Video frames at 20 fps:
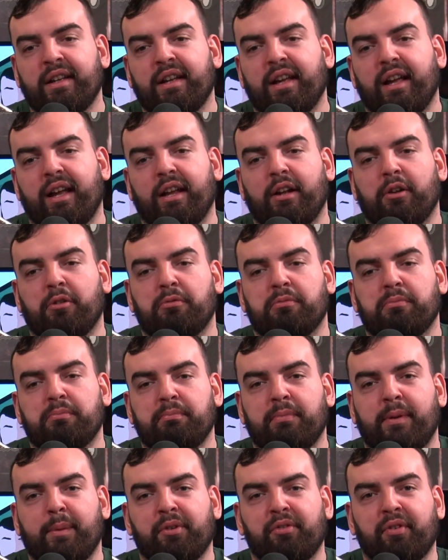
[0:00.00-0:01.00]
And I'll
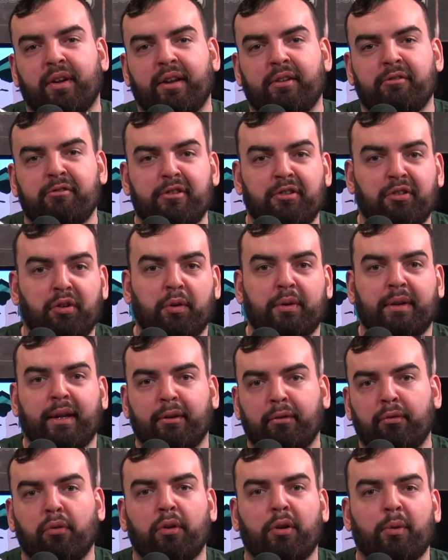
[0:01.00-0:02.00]
maybe try and reach out to a
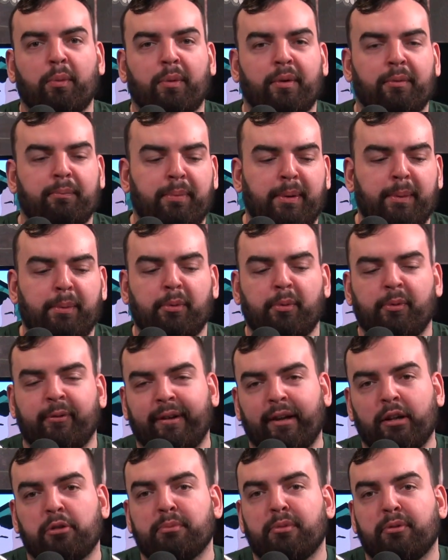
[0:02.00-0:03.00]
few of the people we've had
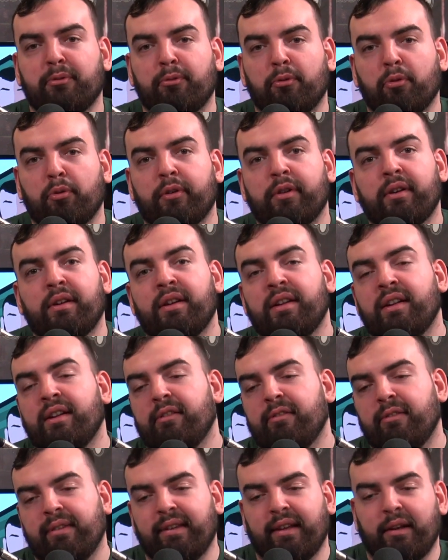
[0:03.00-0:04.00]
on before.
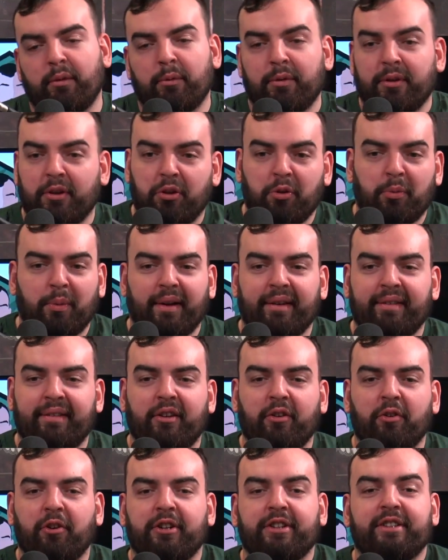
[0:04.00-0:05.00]
If there's anyone that you want to see
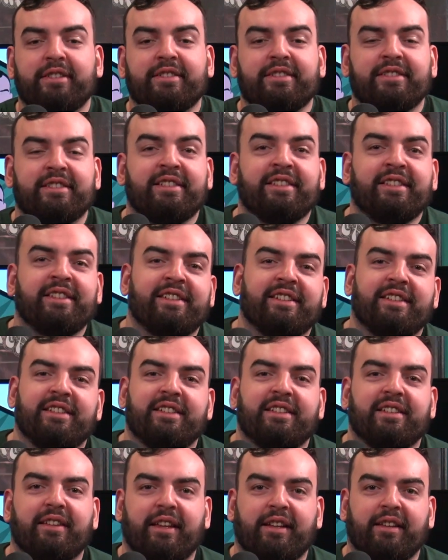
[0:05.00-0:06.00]
on,
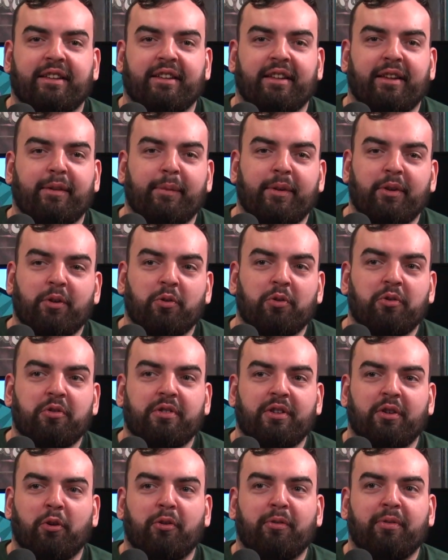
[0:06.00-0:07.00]
then let me know.
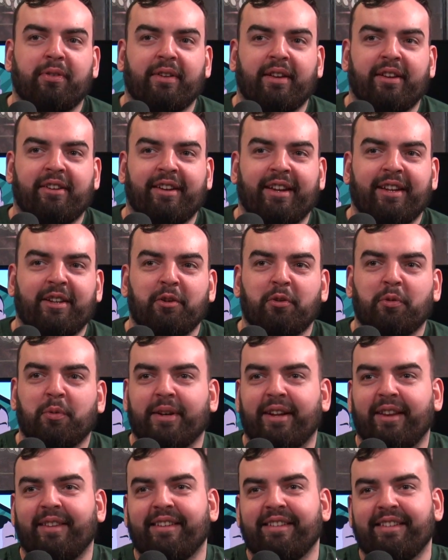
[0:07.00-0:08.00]
And hopefully, Grado one
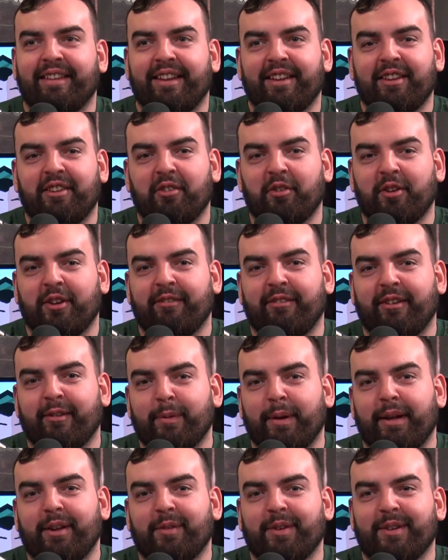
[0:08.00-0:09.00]
of these days is going to
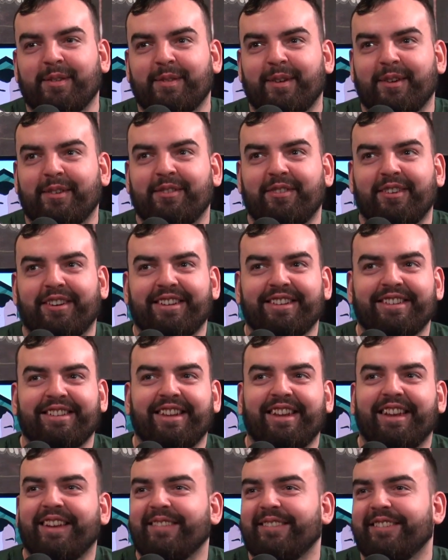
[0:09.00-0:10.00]
reply to one of my fucking
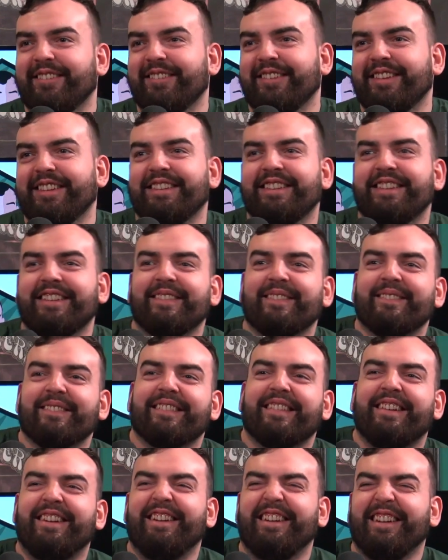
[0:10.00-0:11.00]
DMs,
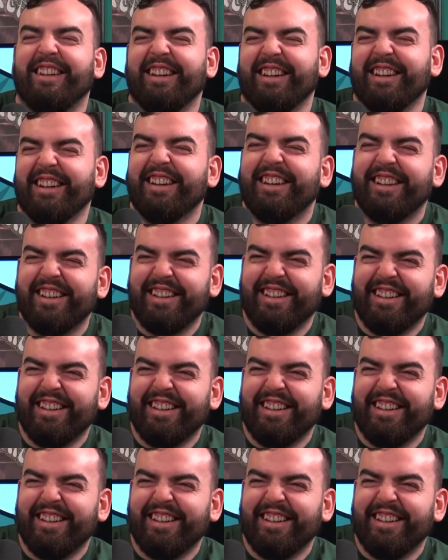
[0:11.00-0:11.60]
man.